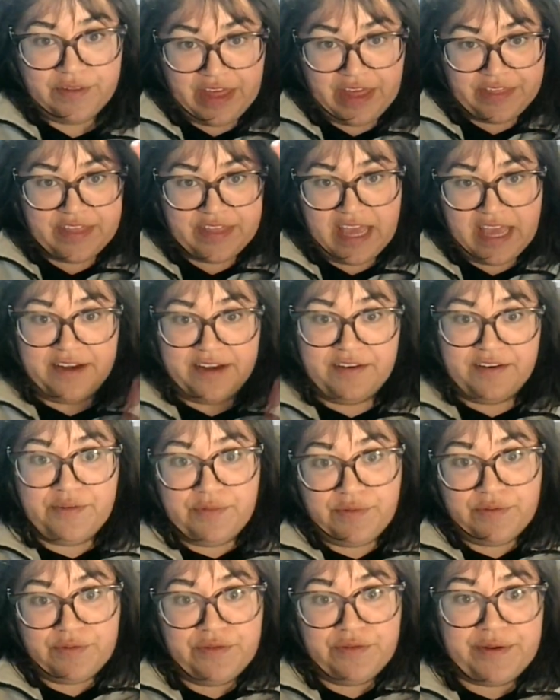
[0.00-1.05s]
at the end
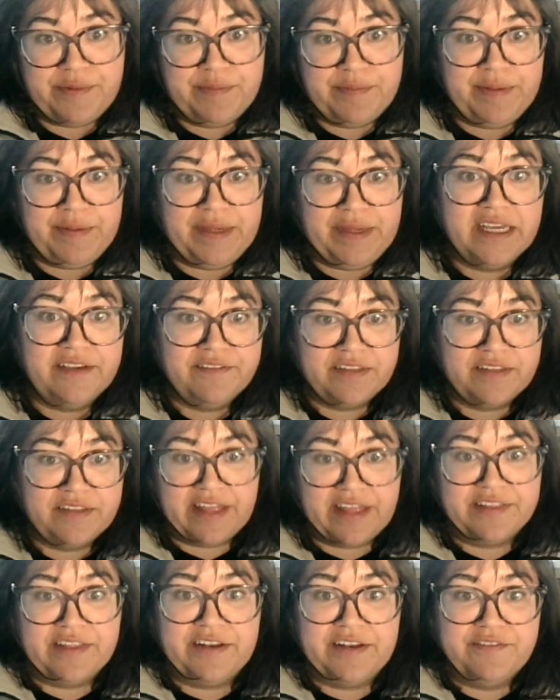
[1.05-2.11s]
through their beak, at
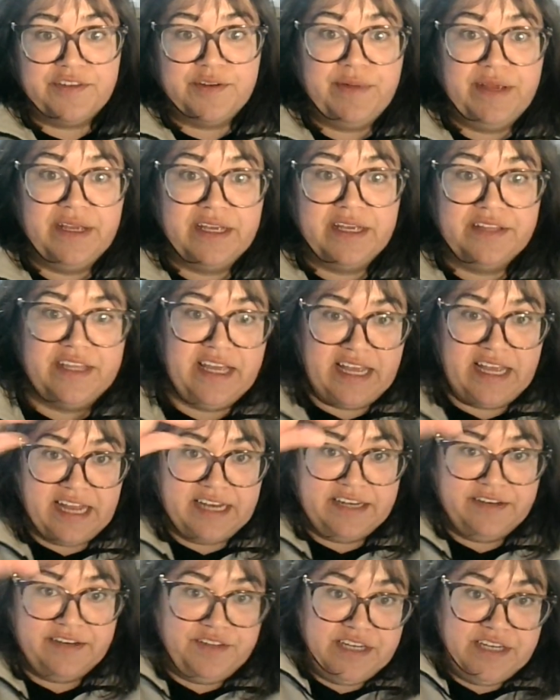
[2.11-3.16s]
the end of their beak, at the
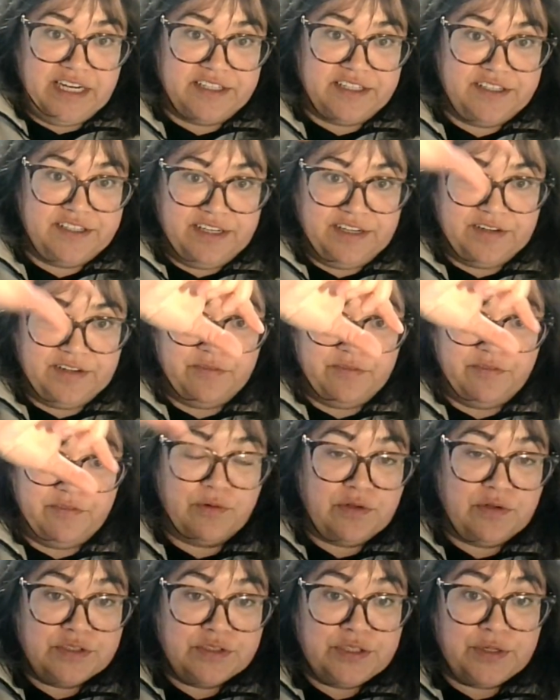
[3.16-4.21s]
end of the
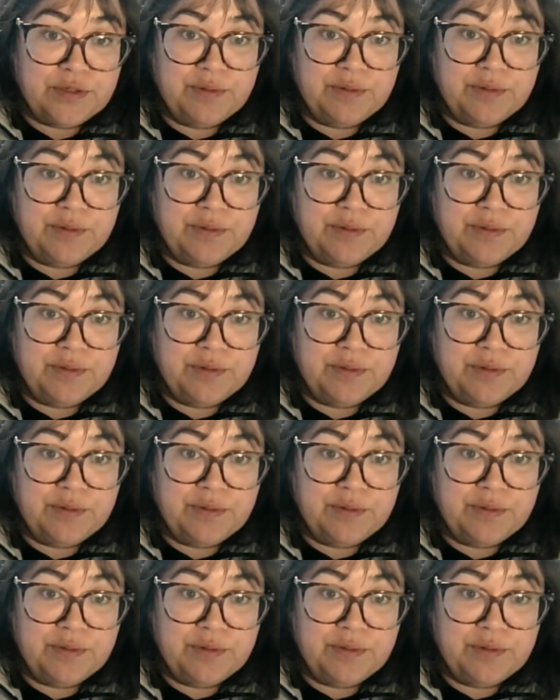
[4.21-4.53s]
floral tube